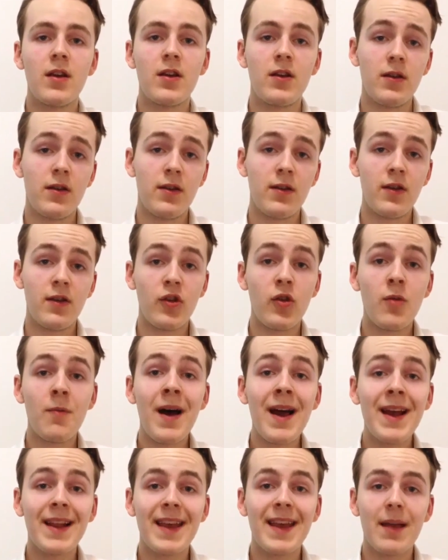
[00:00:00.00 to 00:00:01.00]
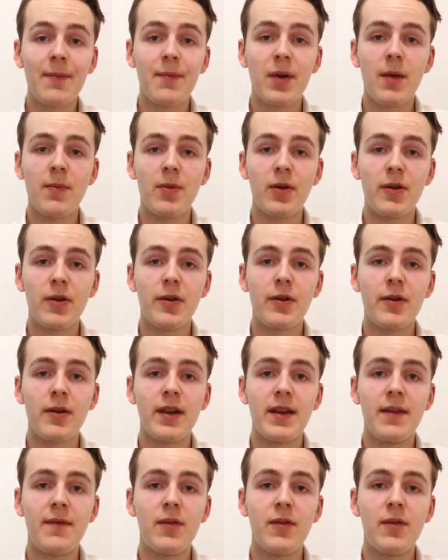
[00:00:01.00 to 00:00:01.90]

Because you might get popular